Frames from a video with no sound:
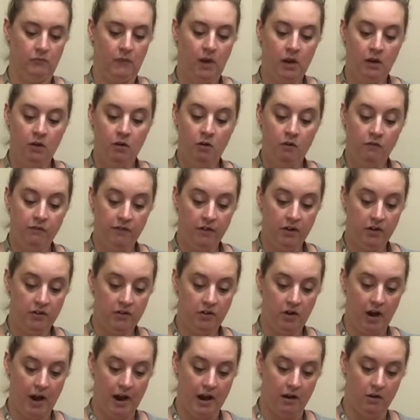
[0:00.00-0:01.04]
you go
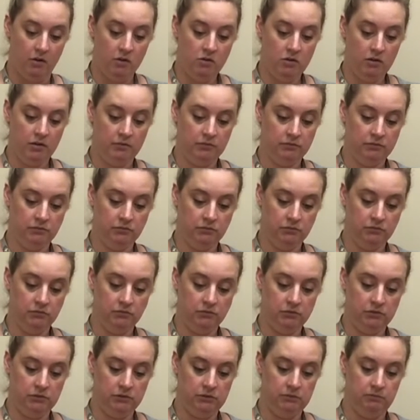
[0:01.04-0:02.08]
farther out.
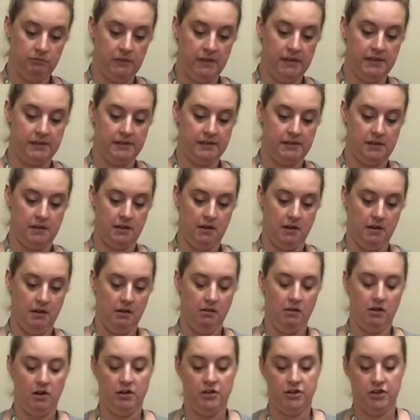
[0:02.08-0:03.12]
You missed
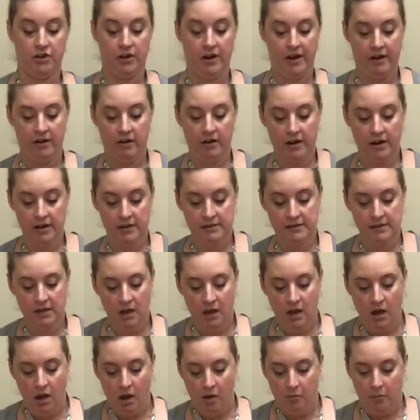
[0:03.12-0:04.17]
larger areas,
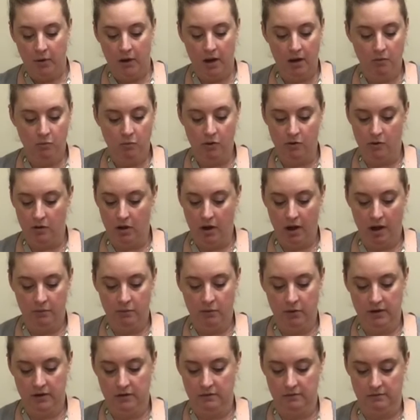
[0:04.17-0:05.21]
but I
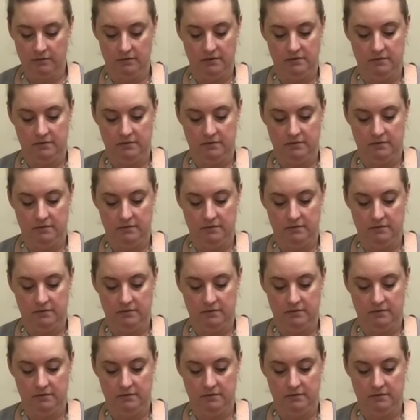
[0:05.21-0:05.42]
wouldn't